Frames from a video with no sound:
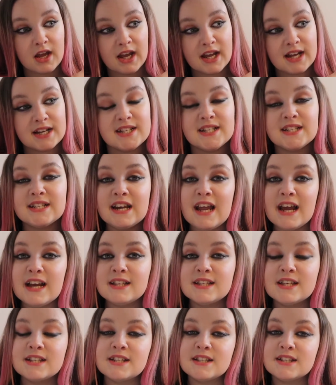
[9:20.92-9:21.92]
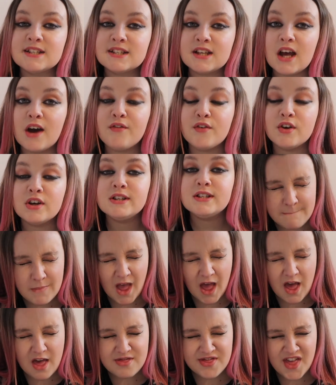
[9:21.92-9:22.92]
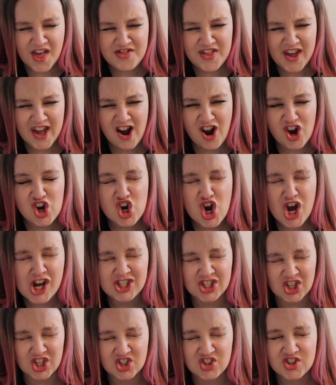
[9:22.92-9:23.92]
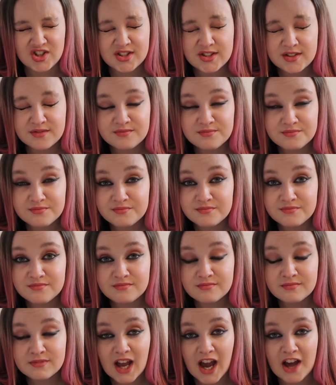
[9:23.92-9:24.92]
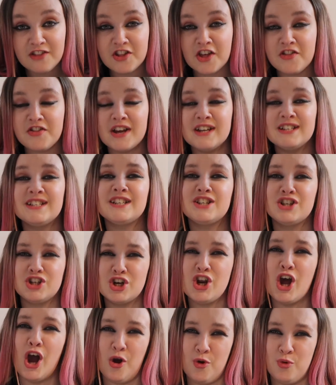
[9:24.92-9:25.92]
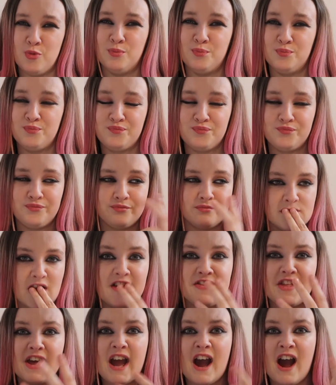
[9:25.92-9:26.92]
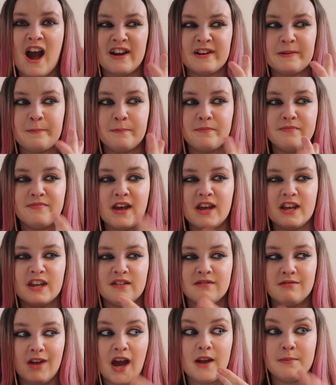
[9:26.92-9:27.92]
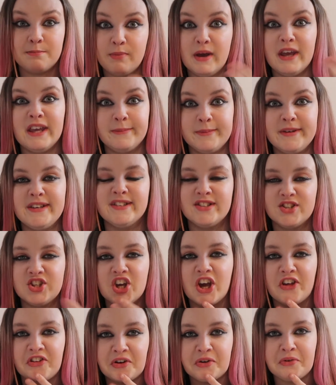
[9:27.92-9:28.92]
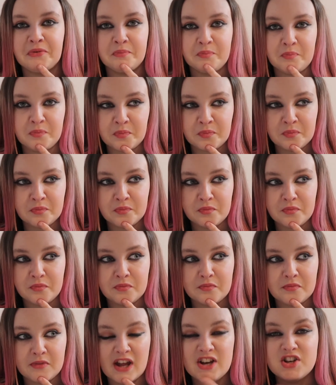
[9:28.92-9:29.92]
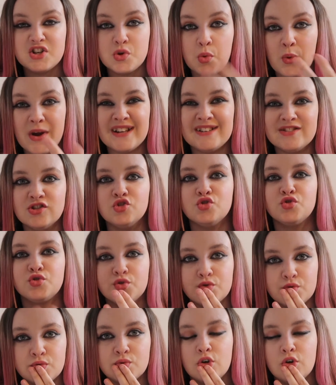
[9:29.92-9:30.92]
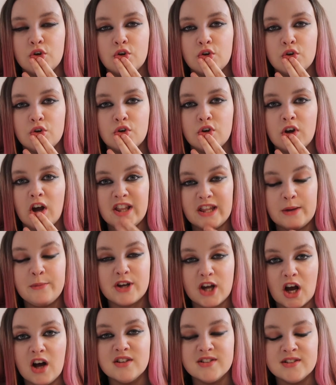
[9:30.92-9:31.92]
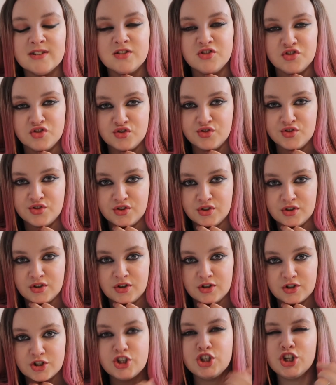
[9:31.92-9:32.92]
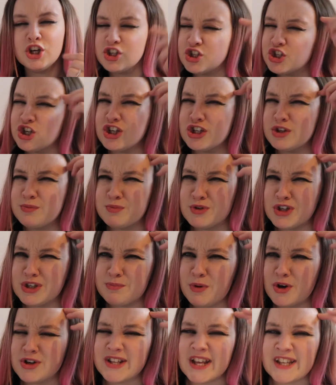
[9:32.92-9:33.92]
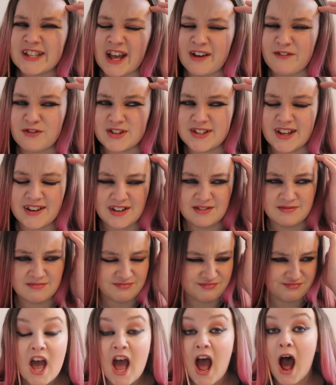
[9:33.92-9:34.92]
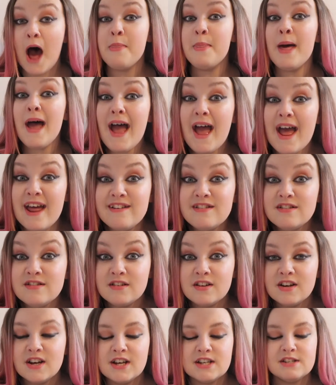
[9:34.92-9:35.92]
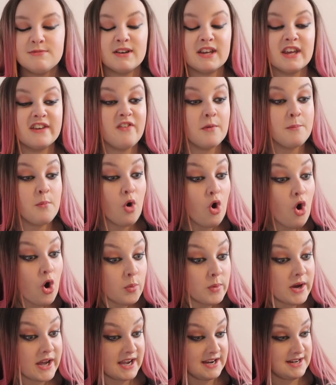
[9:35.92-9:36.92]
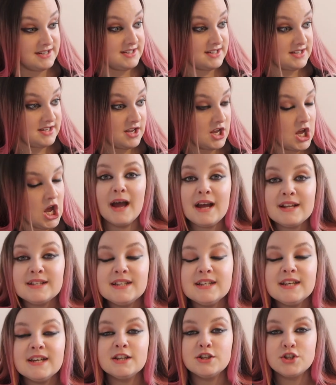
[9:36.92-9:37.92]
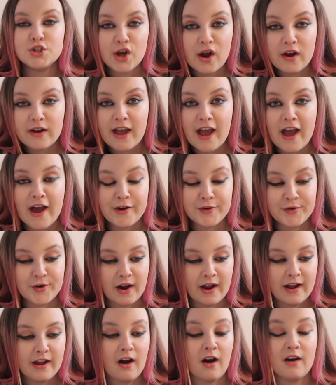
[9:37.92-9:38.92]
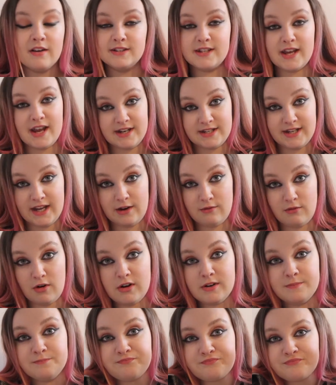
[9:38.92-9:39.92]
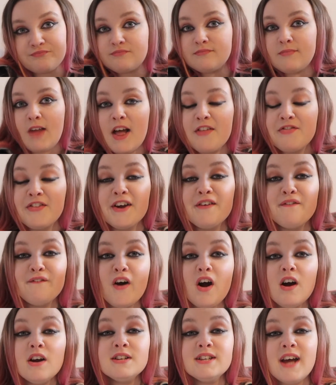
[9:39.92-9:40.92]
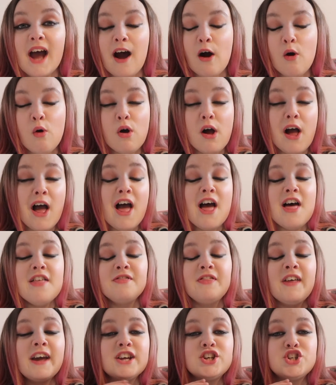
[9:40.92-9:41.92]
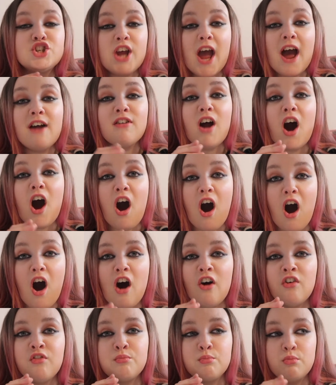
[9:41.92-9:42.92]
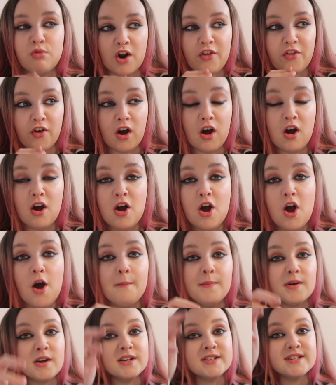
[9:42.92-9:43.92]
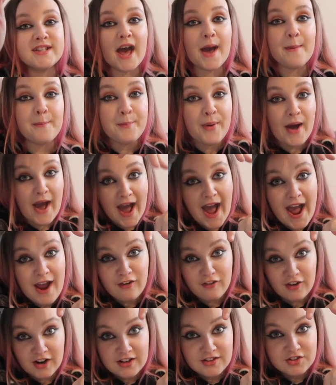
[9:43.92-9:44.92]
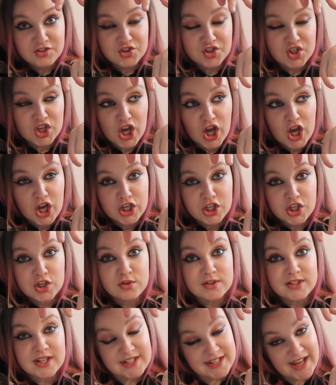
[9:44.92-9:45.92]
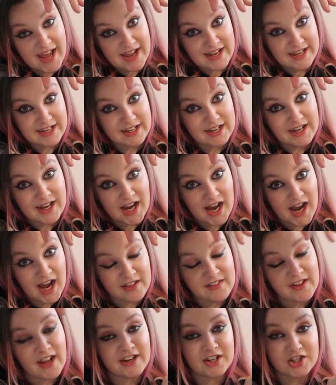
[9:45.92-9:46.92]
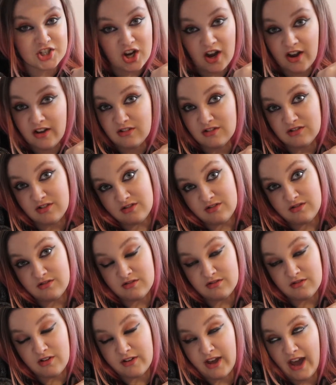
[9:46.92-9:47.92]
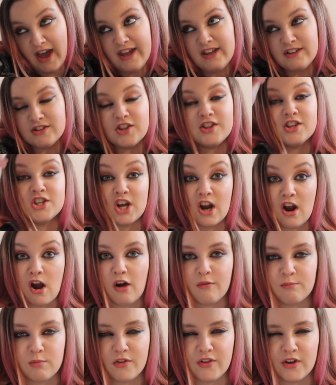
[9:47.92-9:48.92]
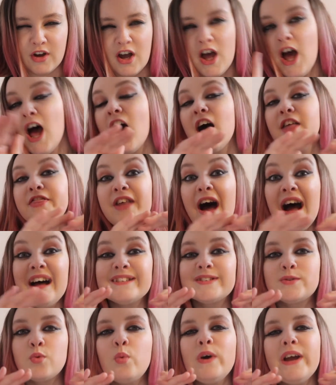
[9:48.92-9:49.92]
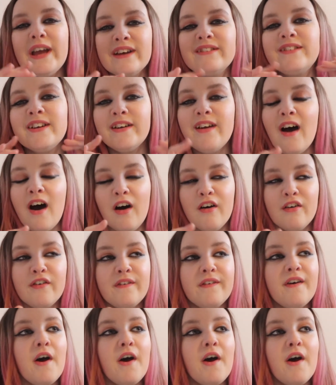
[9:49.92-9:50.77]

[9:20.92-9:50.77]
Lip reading: It is later discovered that they are cousins and that they didn't know, and they had babies together. They're twins and they were cousins. Just process that for a second. And then, to make it even more weird, Betty and Jughead, right, are dating, right? They find out they share a half brother because their parents used to date and they had a child. Okay, so they share a half brother. That's weird enough.